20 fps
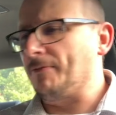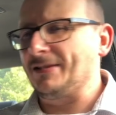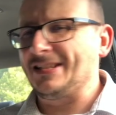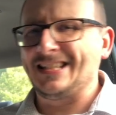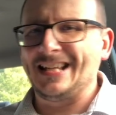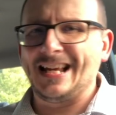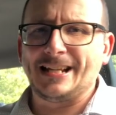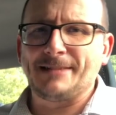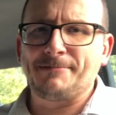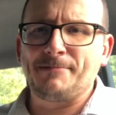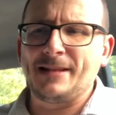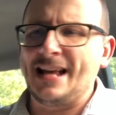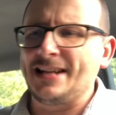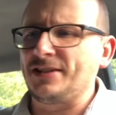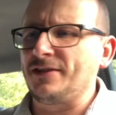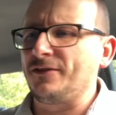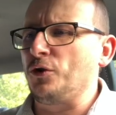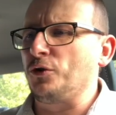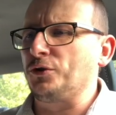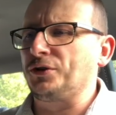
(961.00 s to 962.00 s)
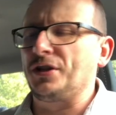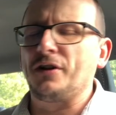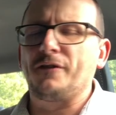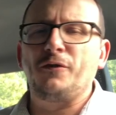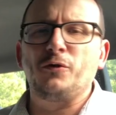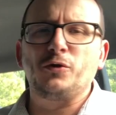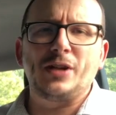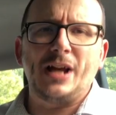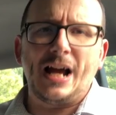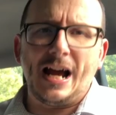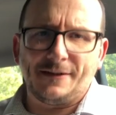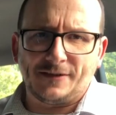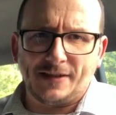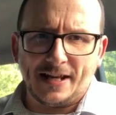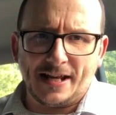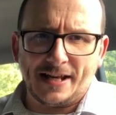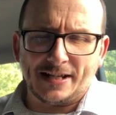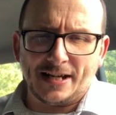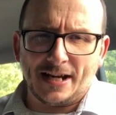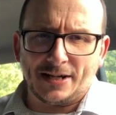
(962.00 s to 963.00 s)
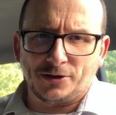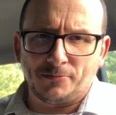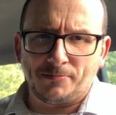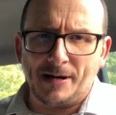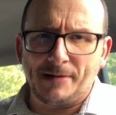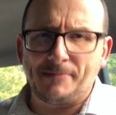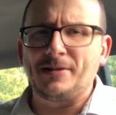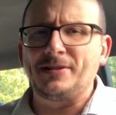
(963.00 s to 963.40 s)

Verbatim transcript: six. But that's of course to look forward to after the international break.